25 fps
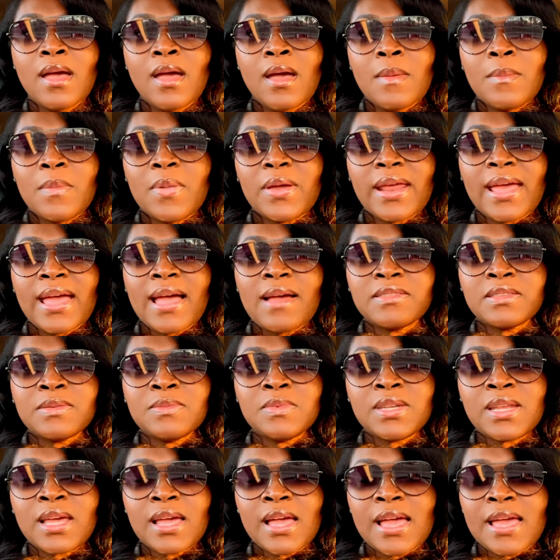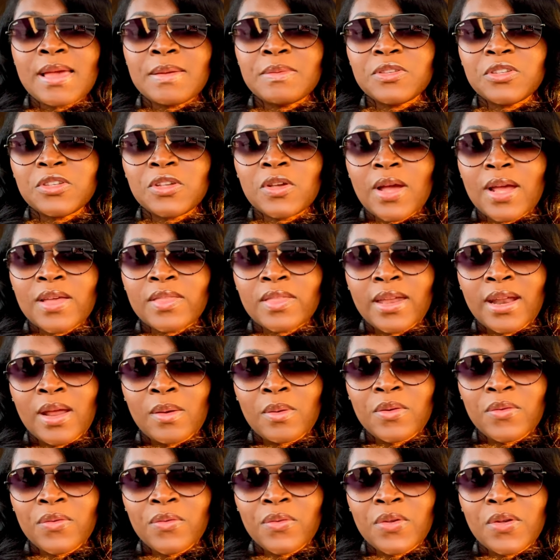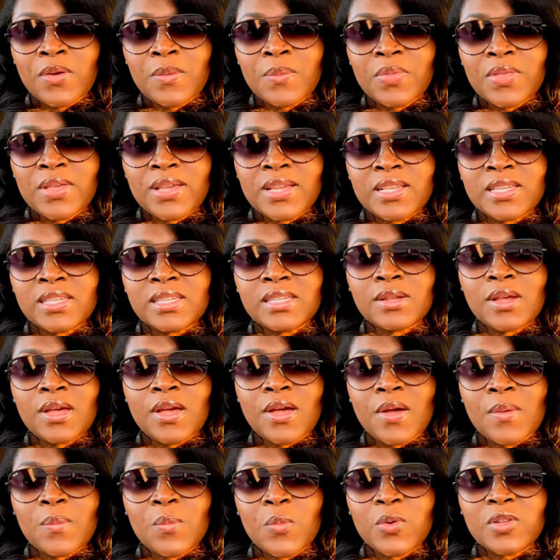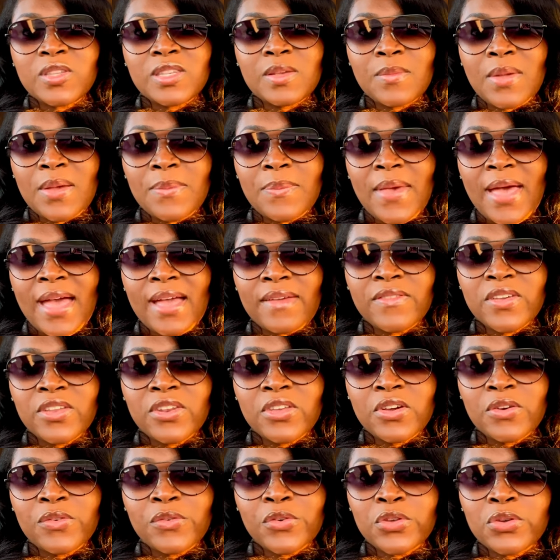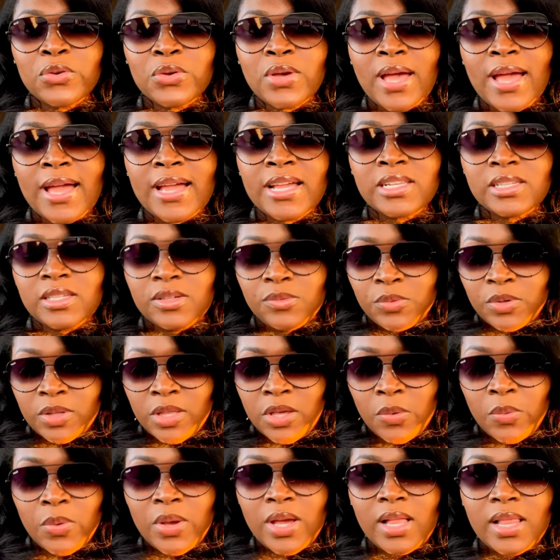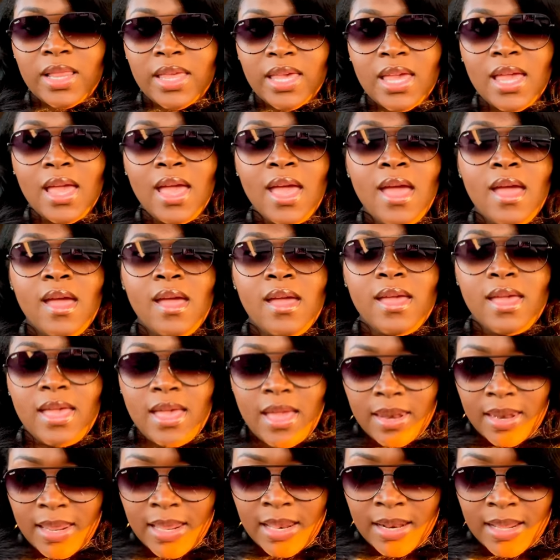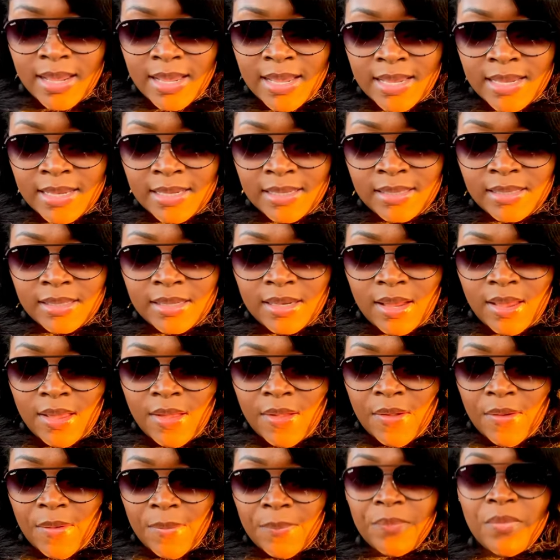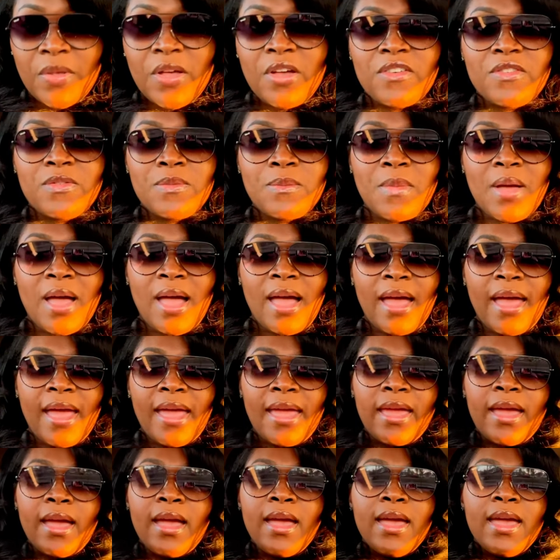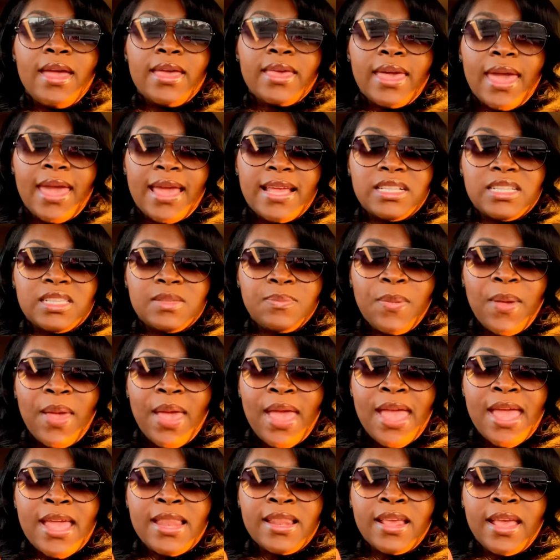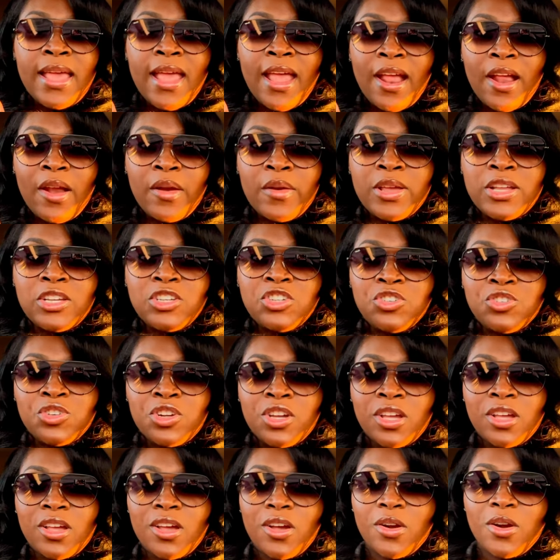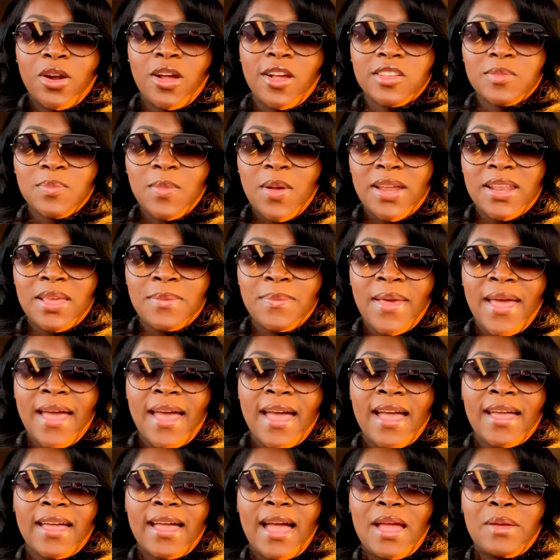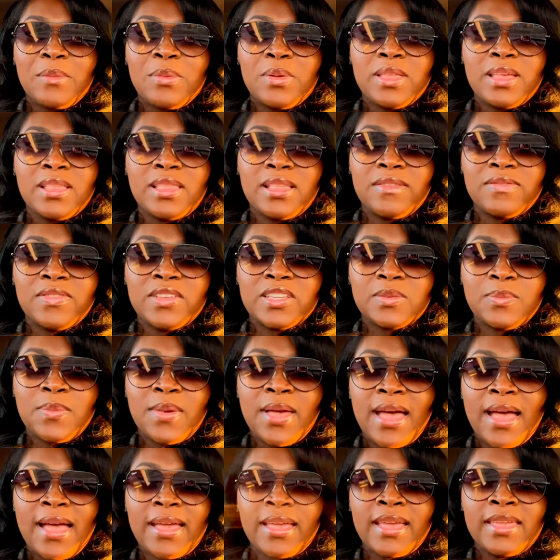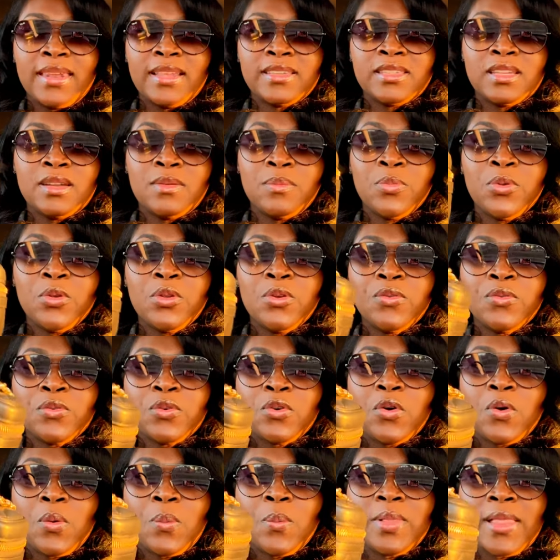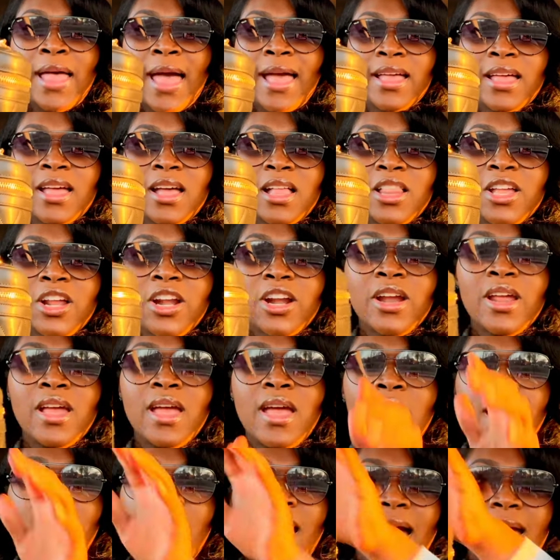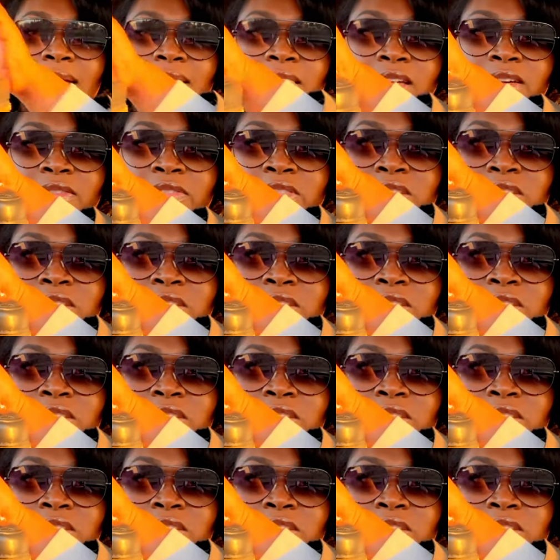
but i have some time so i thought i would film this um, what's in my bag video for you guys really quickly and it is um, of my kate spade carey trunk crossbody bag i really love this bag and it's in a beautiful black color i love